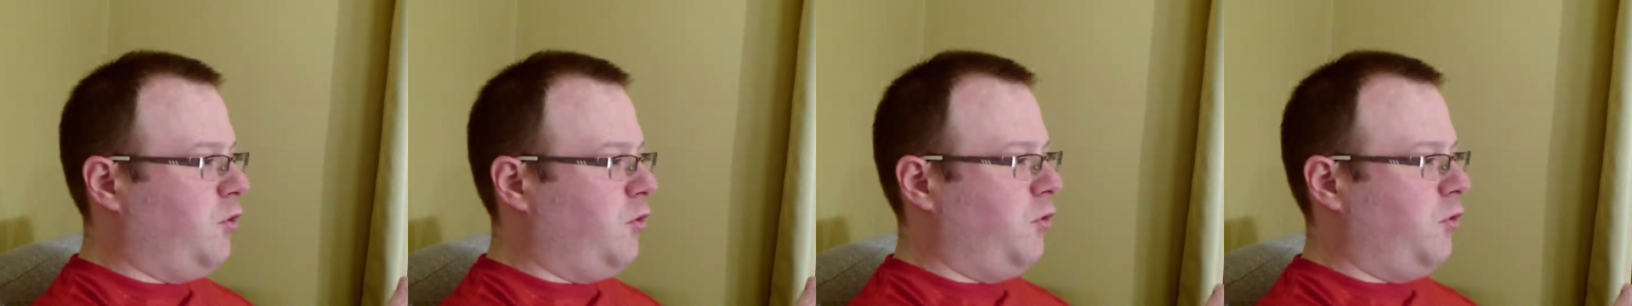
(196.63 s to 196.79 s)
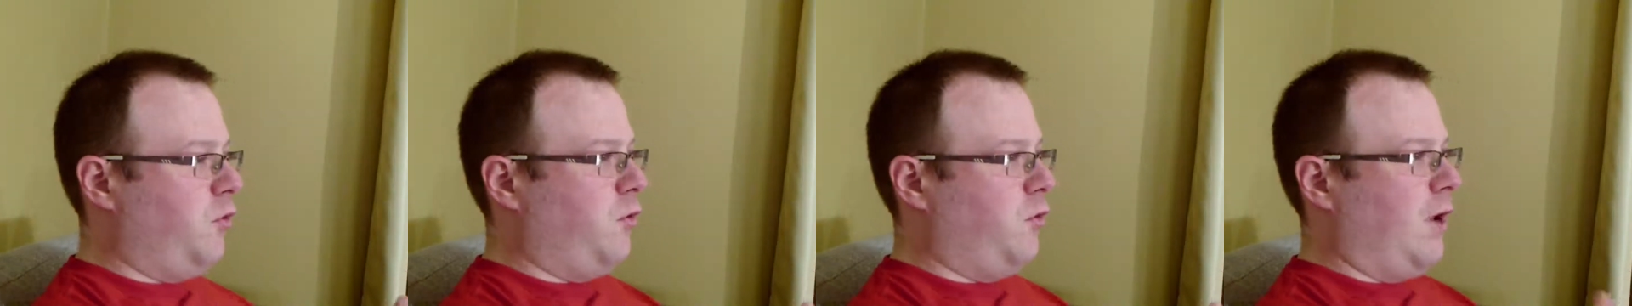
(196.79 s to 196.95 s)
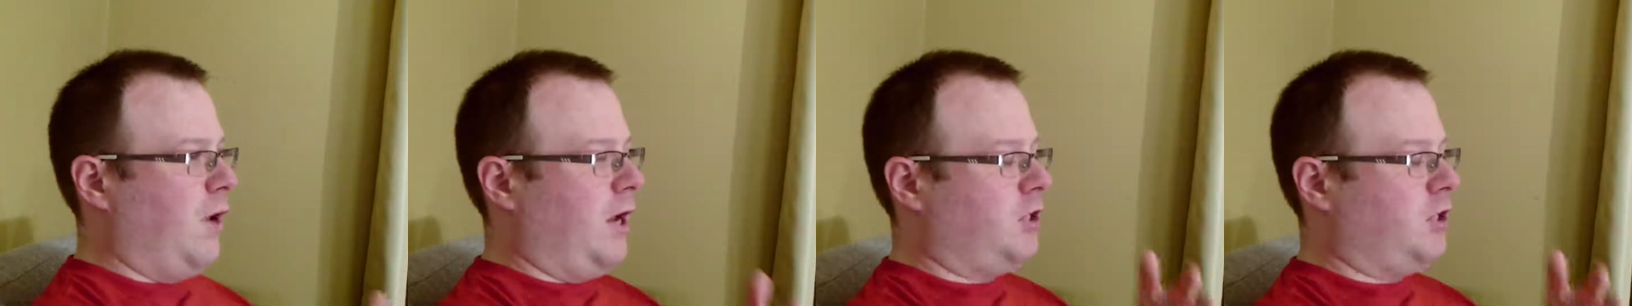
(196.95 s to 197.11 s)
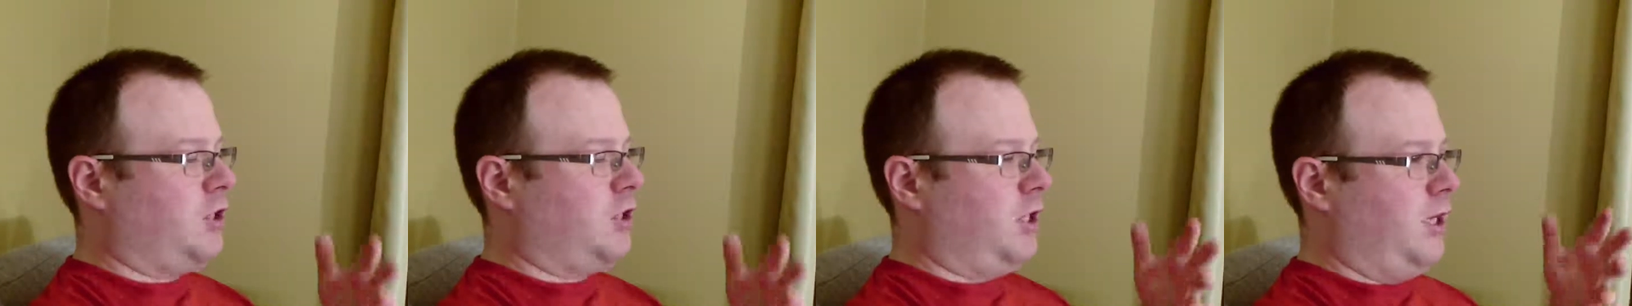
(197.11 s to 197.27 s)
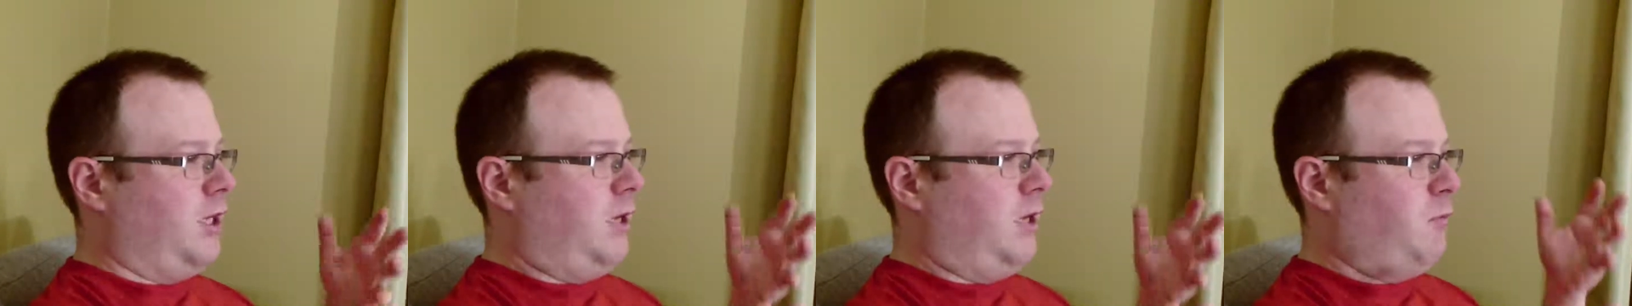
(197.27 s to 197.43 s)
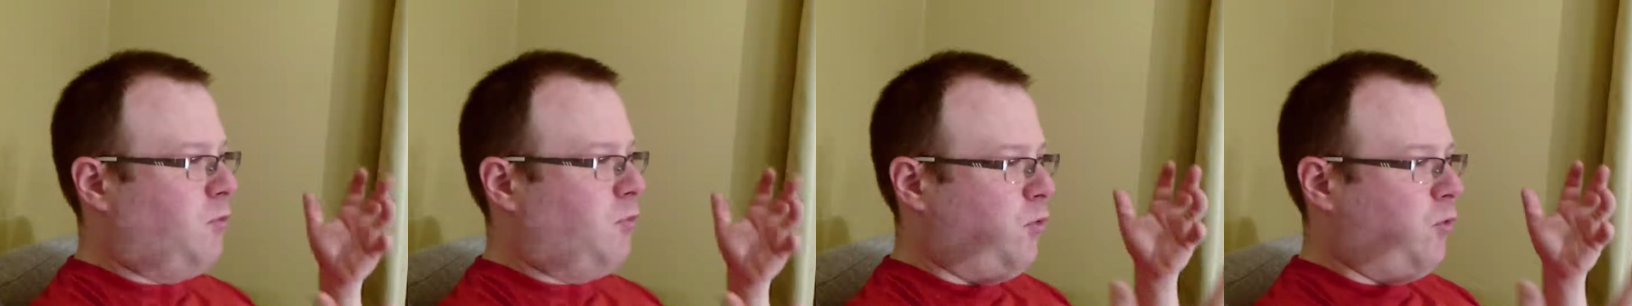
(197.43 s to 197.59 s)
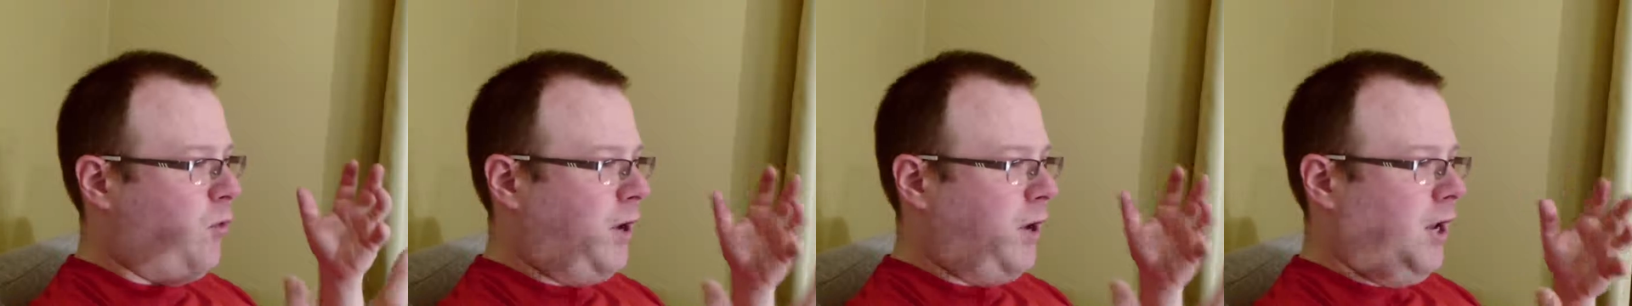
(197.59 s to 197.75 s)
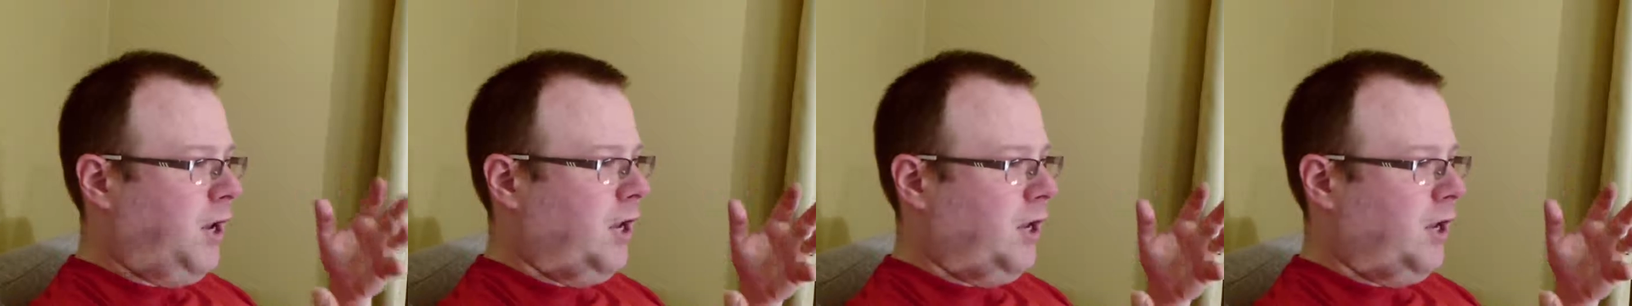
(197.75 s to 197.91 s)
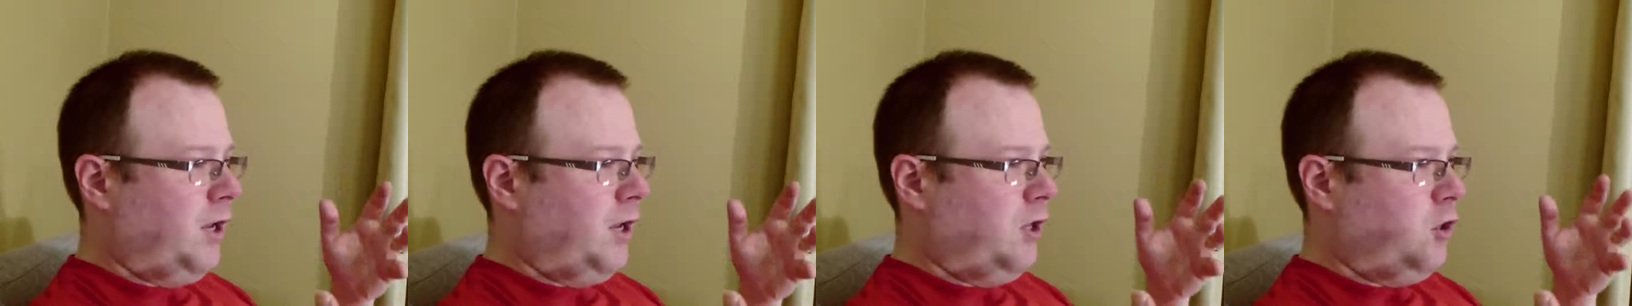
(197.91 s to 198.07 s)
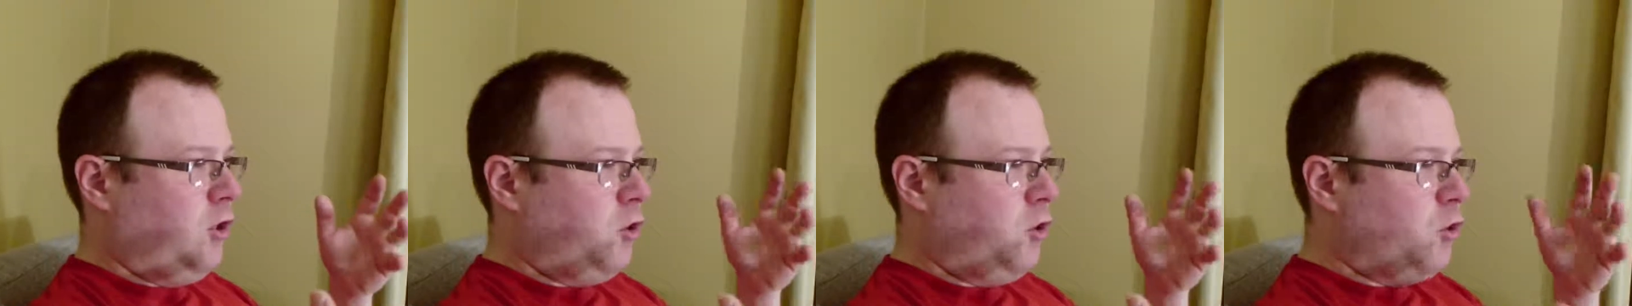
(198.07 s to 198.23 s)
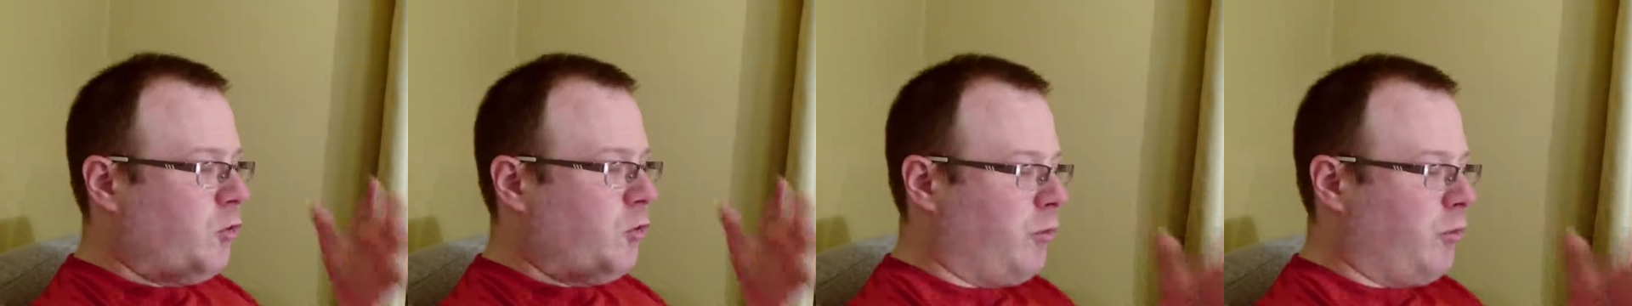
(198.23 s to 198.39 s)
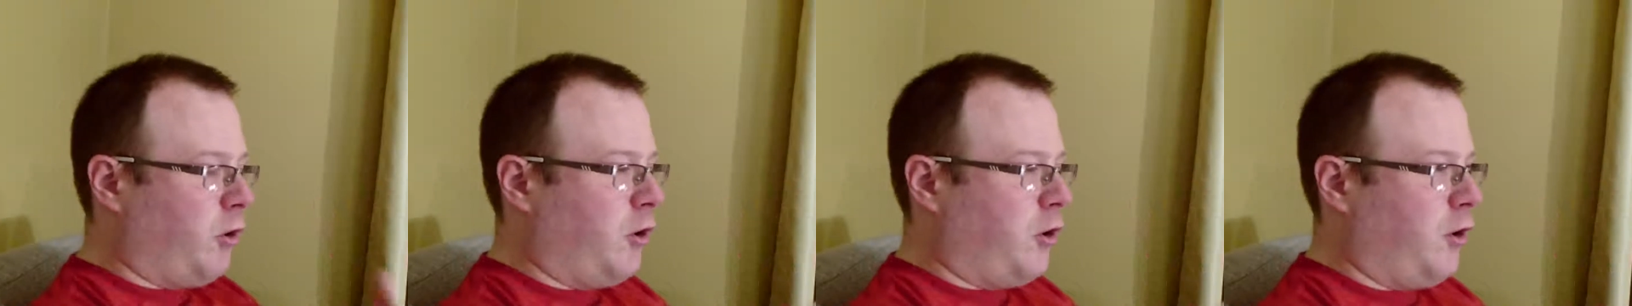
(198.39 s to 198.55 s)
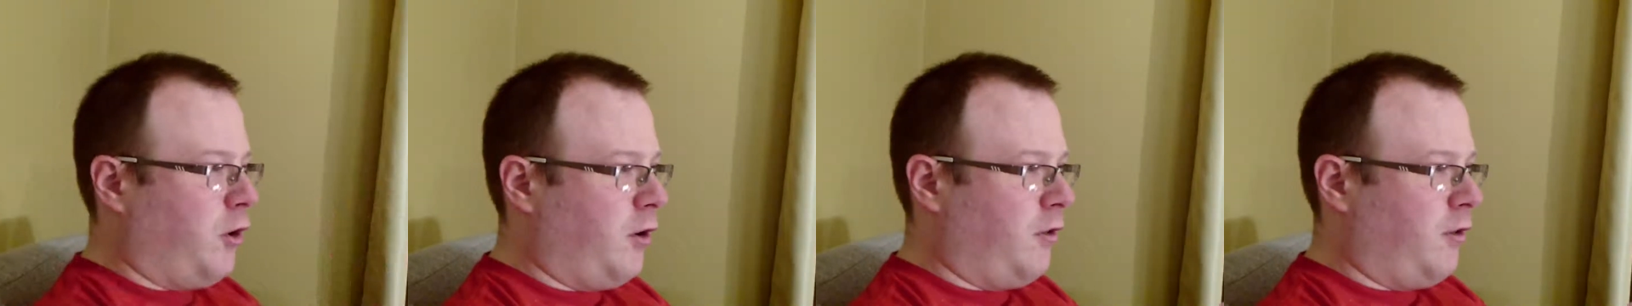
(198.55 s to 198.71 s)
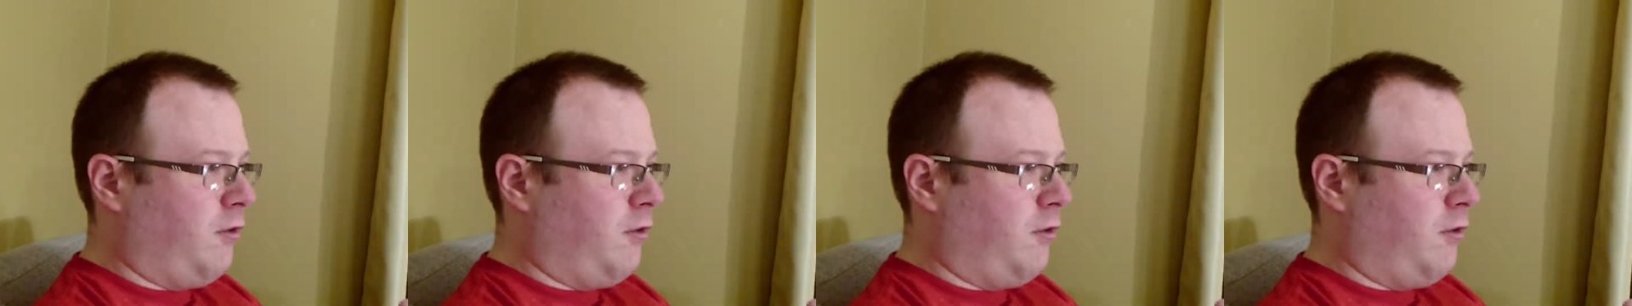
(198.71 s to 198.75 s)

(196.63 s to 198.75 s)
to actually bring humor